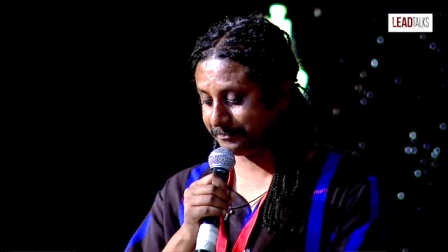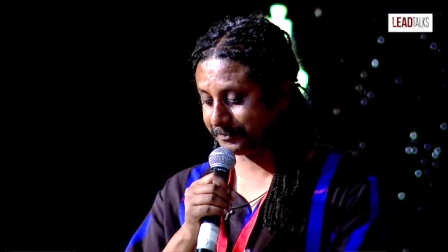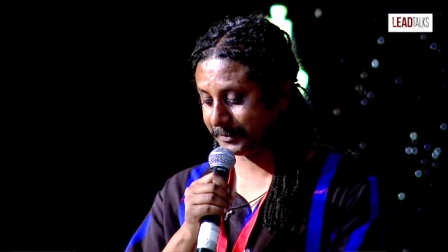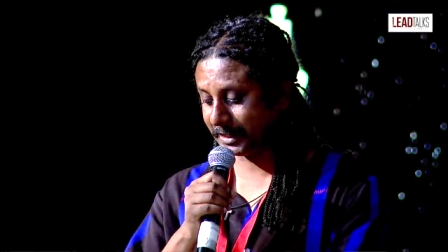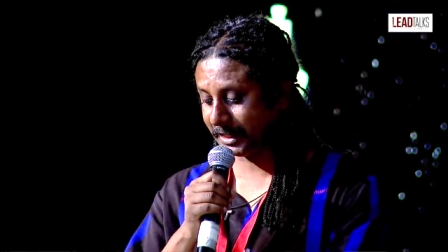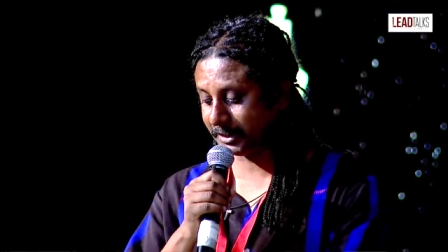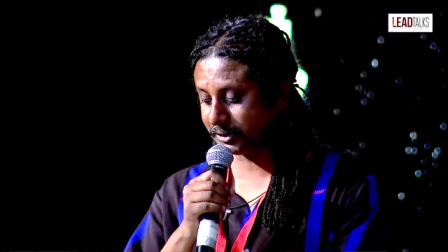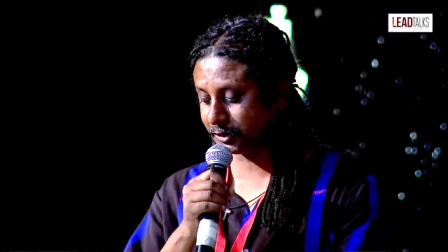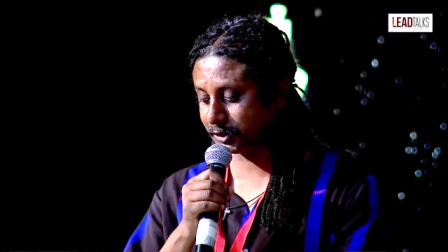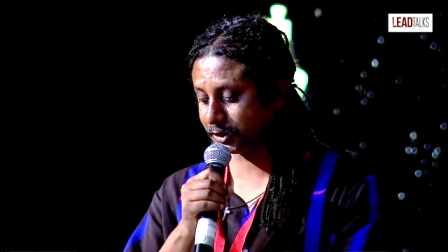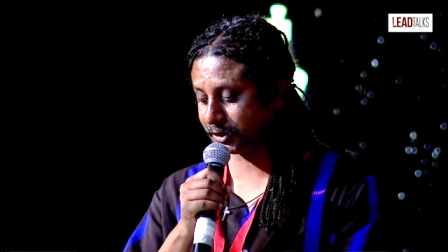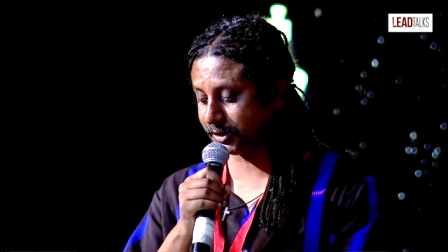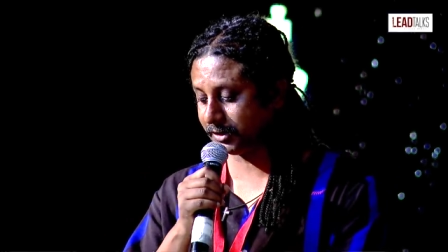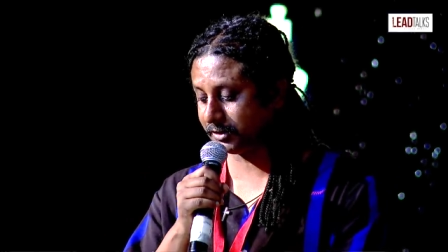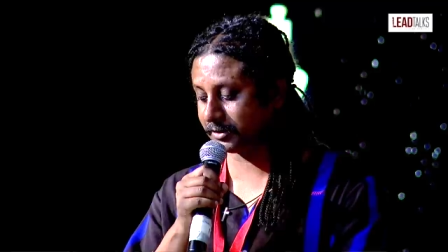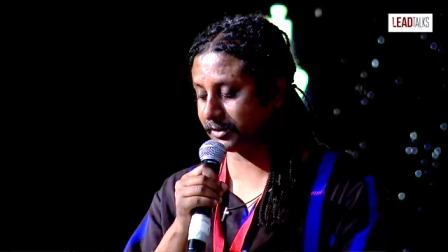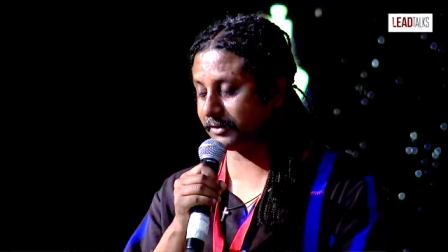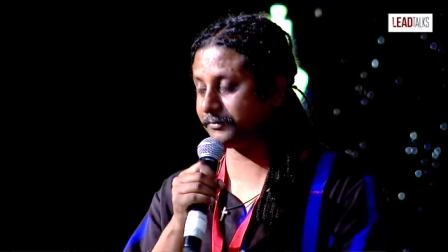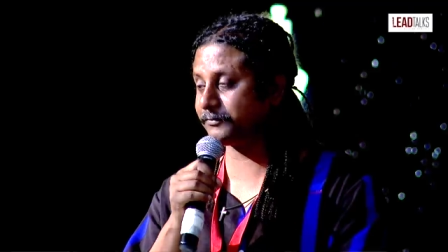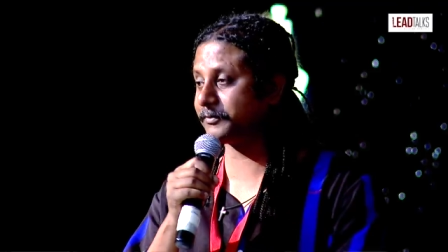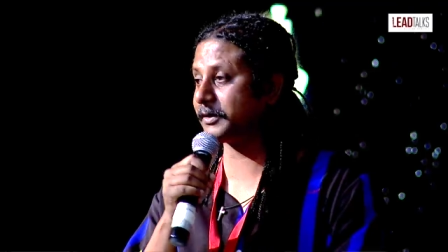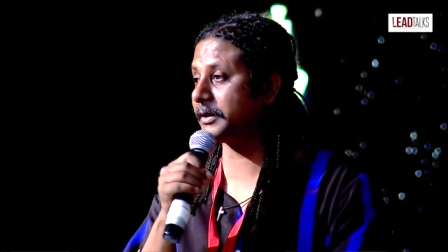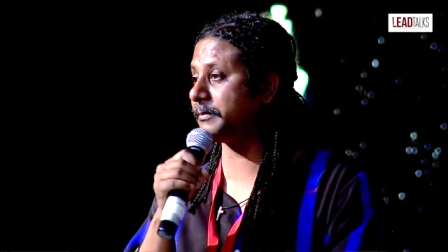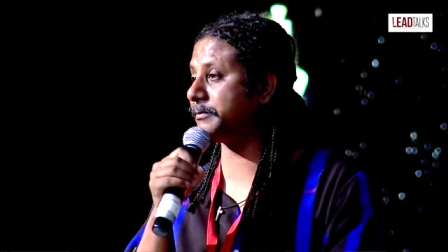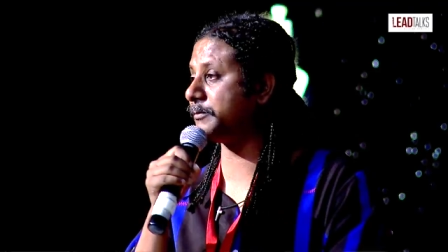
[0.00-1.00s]
and children
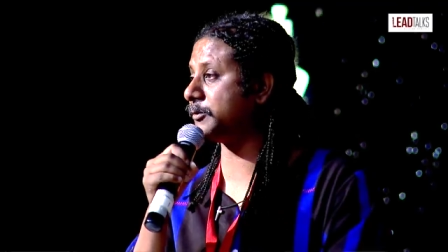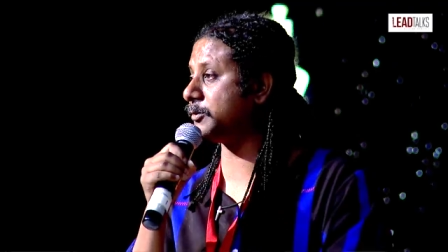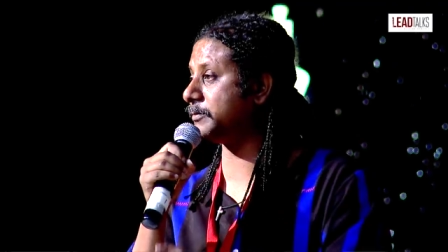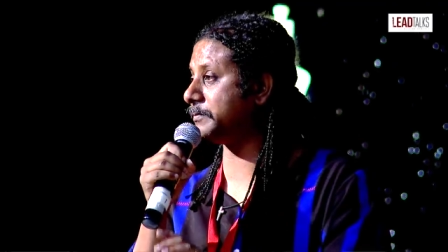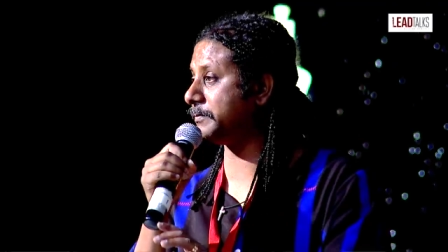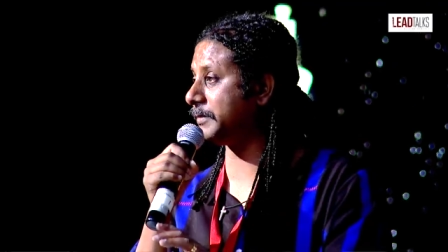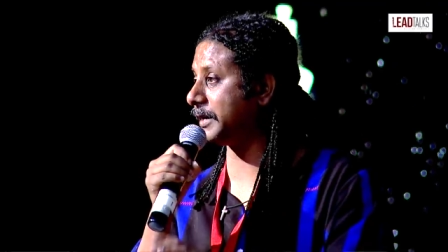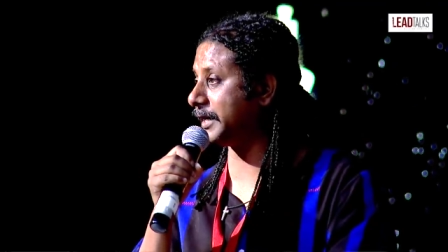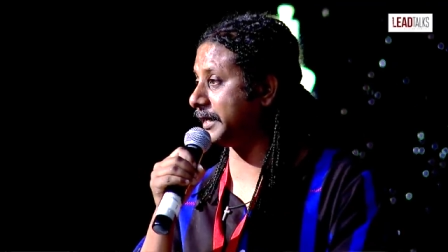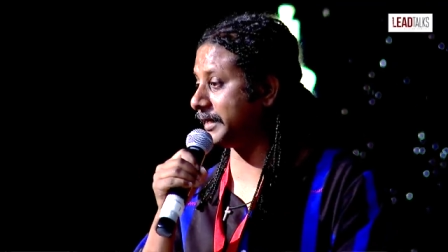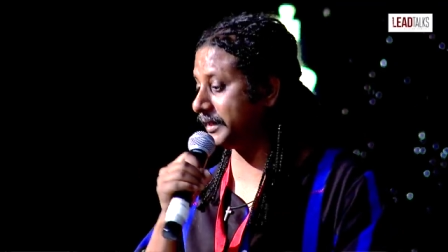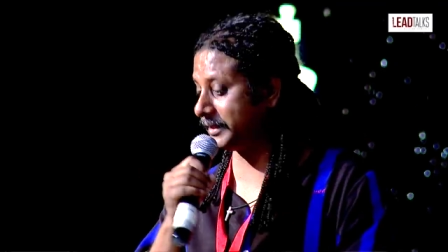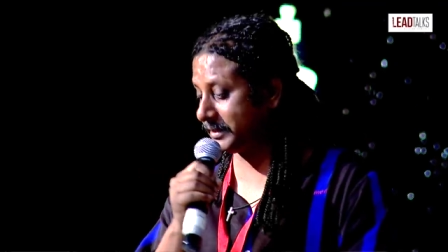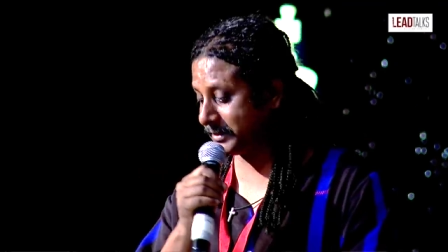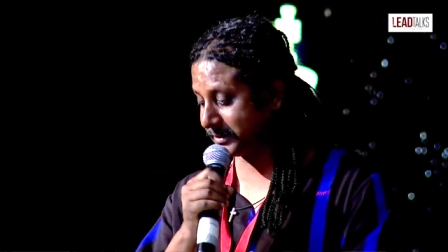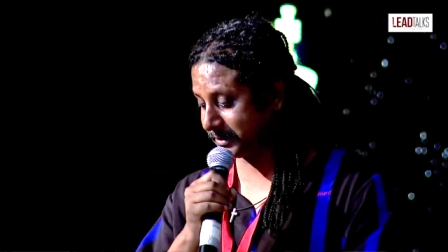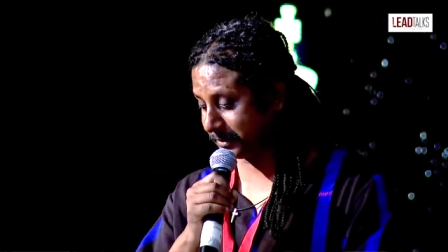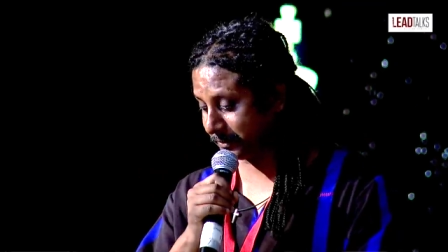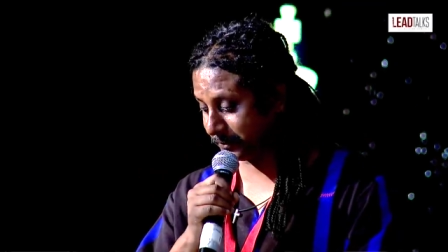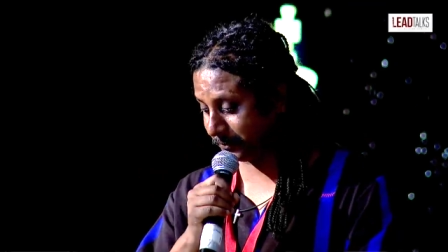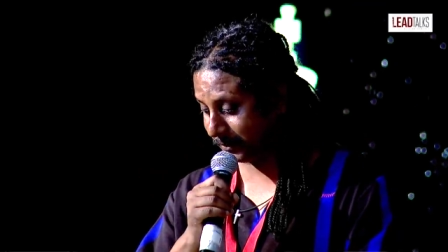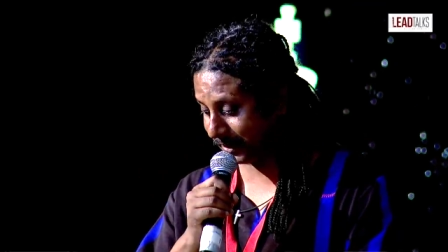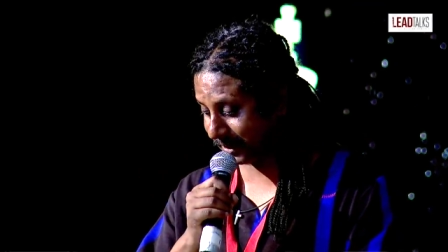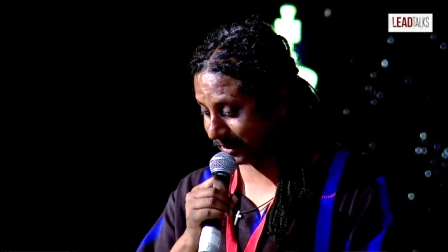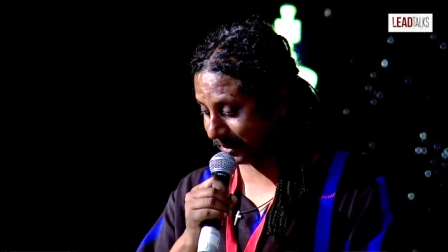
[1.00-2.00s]
from Mumbai's
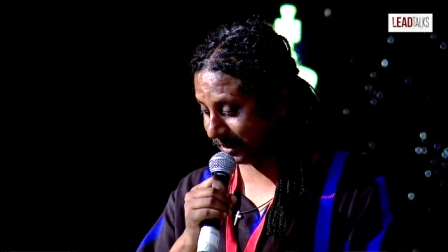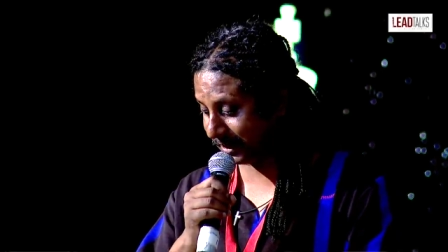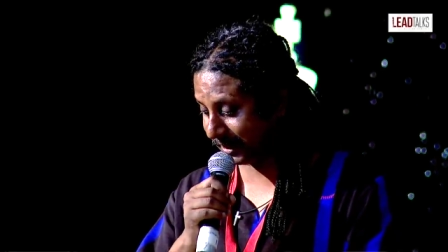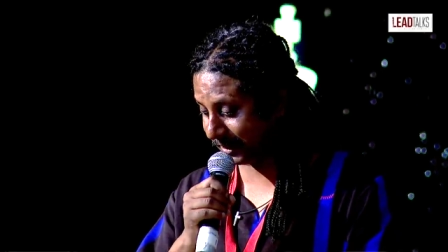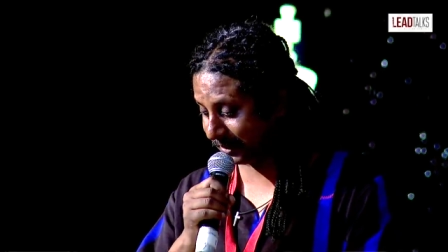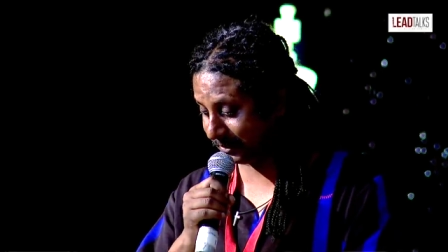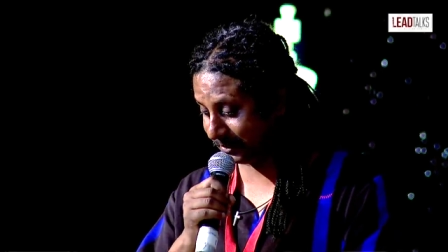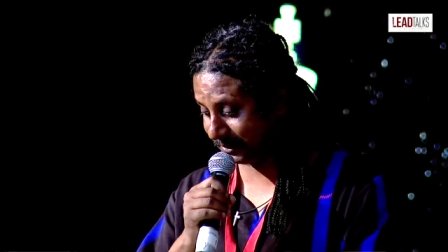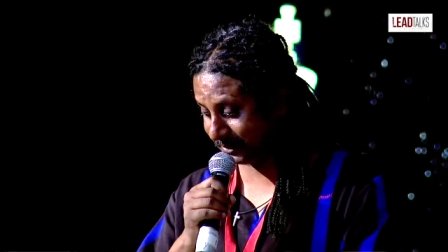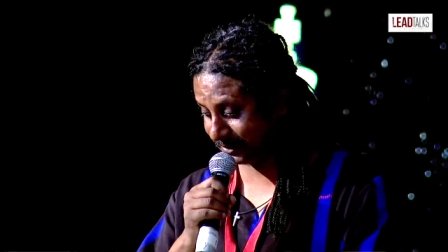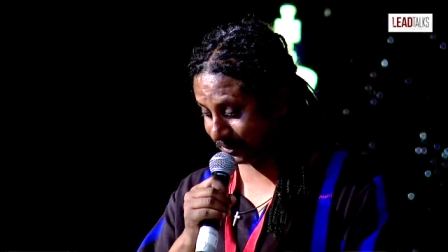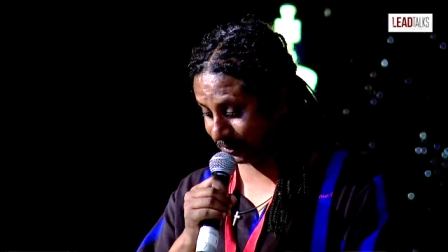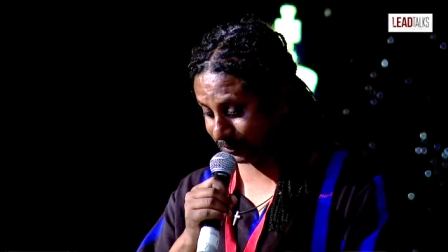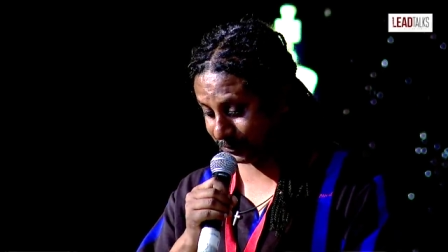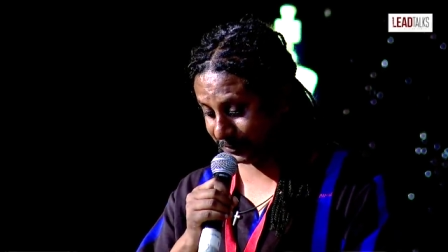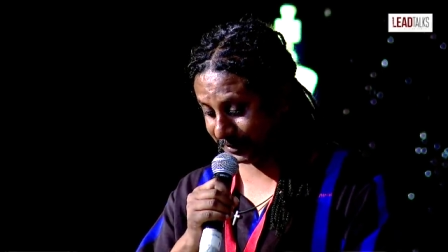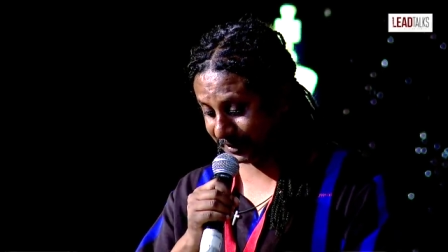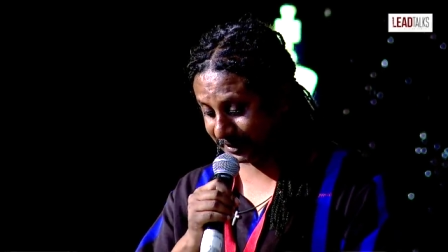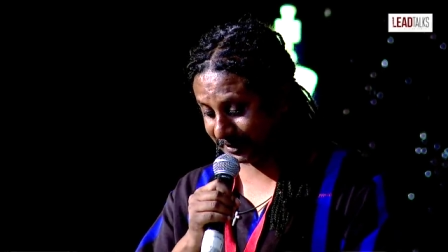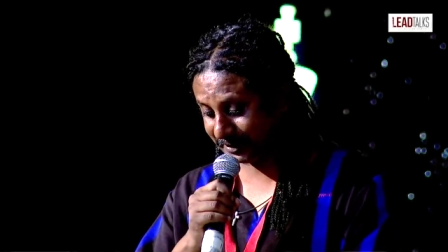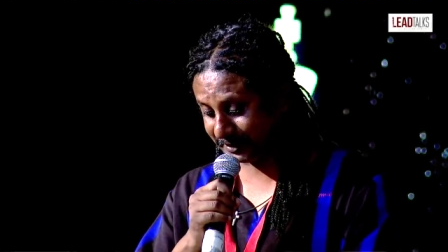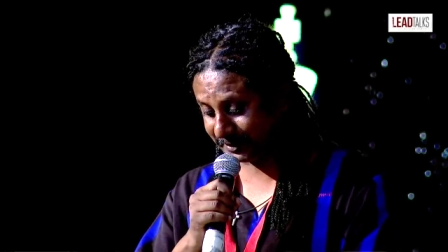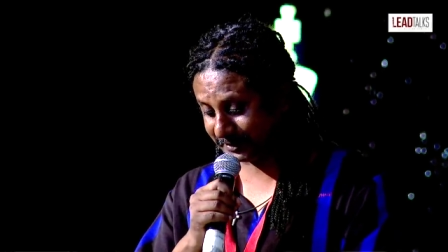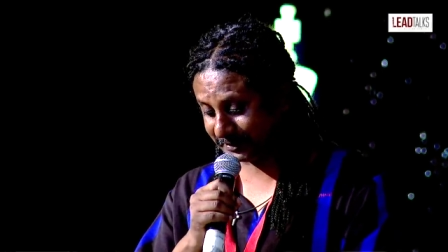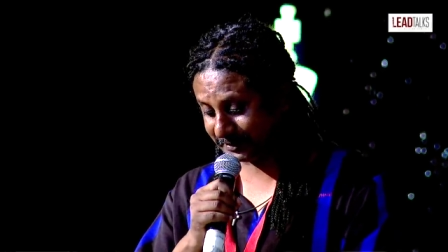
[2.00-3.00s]
red light
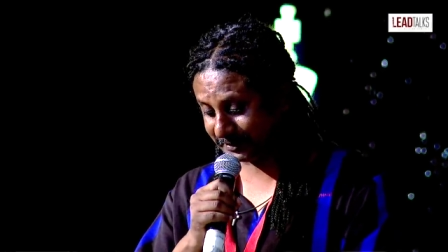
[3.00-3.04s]
district.